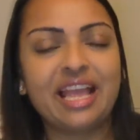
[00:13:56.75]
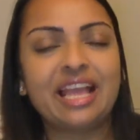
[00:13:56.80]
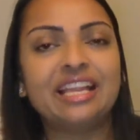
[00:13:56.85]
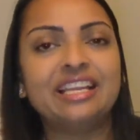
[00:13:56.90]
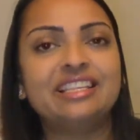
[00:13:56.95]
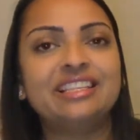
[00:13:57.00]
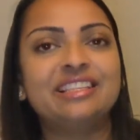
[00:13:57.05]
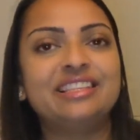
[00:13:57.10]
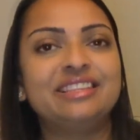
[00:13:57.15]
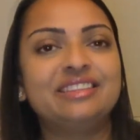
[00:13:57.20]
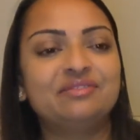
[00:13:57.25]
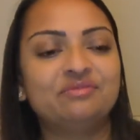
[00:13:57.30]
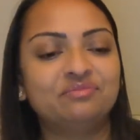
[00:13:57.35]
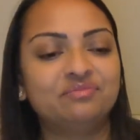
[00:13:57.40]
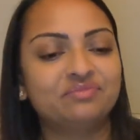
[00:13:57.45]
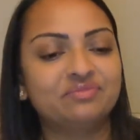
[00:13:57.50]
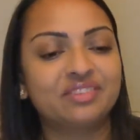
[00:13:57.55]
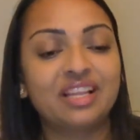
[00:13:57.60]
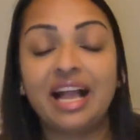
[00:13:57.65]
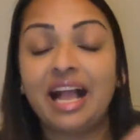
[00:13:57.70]
And
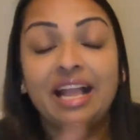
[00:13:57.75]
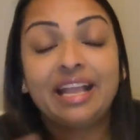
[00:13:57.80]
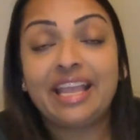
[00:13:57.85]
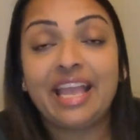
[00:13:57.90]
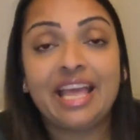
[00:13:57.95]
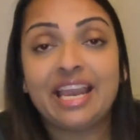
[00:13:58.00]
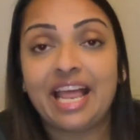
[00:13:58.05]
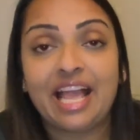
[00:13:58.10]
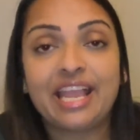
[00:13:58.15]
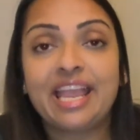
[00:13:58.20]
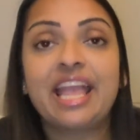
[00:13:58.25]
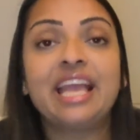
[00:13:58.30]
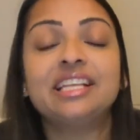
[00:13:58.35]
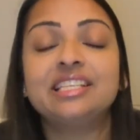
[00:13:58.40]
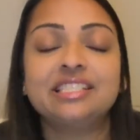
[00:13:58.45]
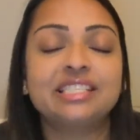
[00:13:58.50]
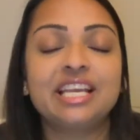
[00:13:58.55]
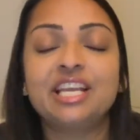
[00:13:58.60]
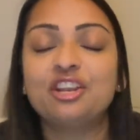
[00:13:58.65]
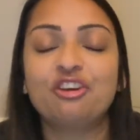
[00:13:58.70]
again, I
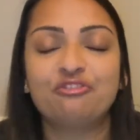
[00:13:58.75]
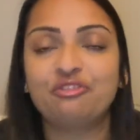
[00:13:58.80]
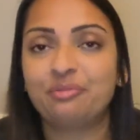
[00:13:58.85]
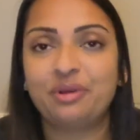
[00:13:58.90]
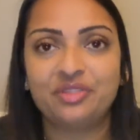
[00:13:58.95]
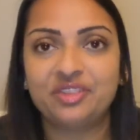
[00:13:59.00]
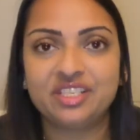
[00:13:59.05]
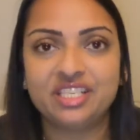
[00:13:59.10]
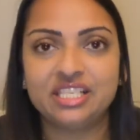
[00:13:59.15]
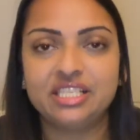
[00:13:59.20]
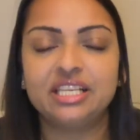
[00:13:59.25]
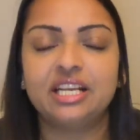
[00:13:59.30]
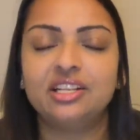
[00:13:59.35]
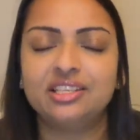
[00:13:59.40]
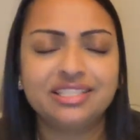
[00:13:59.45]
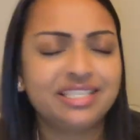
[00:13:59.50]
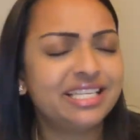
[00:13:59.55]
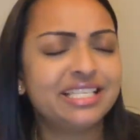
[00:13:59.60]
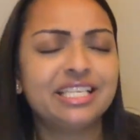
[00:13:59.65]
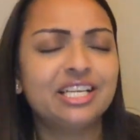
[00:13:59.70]
can't say enough about the detail.
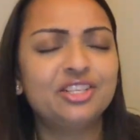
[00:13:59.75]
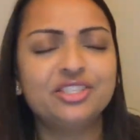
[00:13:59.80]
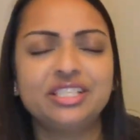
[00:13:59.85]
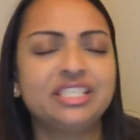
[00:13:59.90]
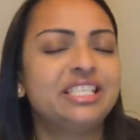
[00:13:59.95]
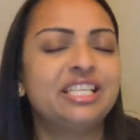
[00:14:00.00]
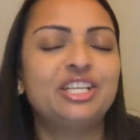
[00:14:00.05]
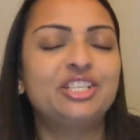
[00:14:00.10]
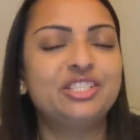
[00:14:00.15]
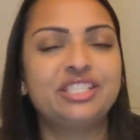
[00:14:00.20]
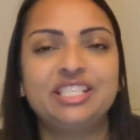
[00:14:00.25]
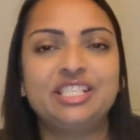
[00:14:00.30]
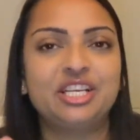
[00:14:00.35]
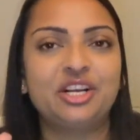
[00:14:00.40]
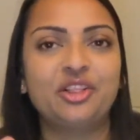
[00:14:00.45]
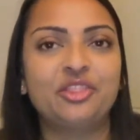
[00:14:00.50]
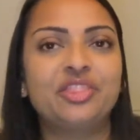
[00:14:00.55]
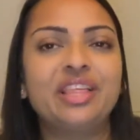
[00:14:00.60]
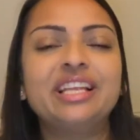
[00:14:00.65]
Detail, detail, detail.